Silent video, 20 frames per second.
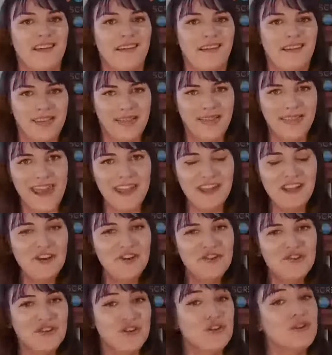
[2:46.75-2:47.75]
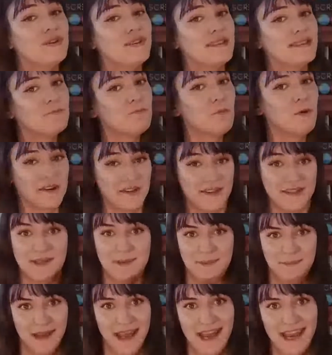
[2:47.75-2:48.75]
Then you choose what
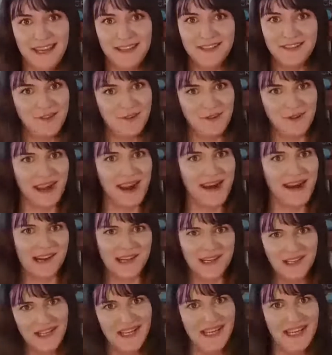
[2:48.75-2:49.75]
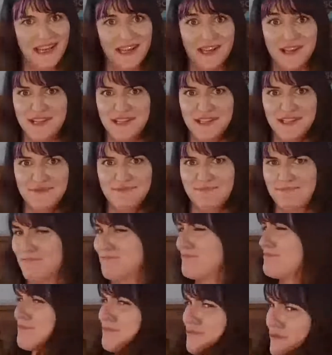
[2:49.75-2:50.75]
domains your character is
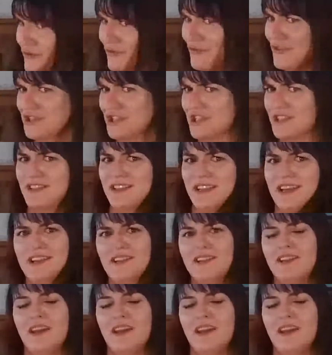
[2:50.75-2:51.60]
proficient in.